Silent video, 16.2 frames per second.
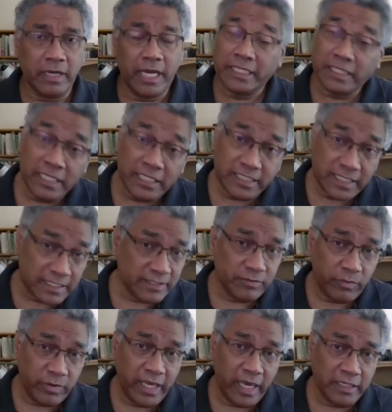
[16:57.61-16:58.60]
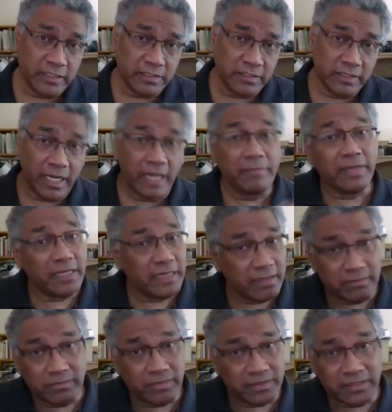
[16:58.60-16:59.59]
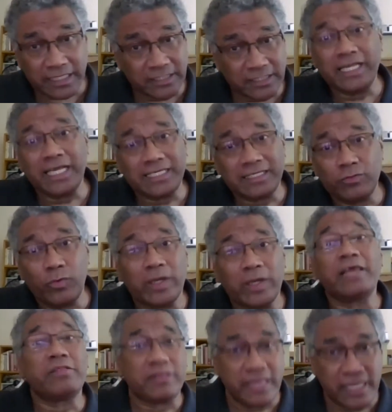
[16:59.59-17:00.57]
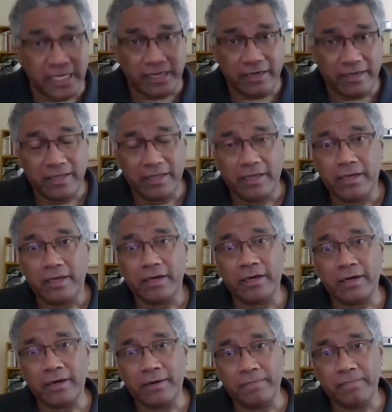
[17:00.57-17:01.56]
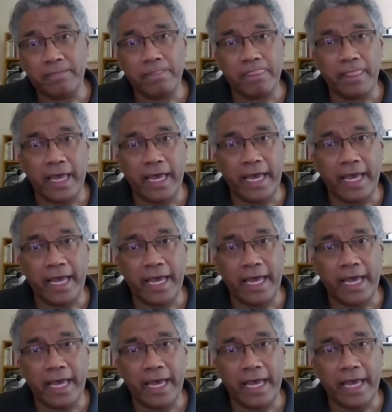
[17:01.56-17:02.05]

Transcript: At least that's the way I see it. I mean, that's what I think. Mm-hmm.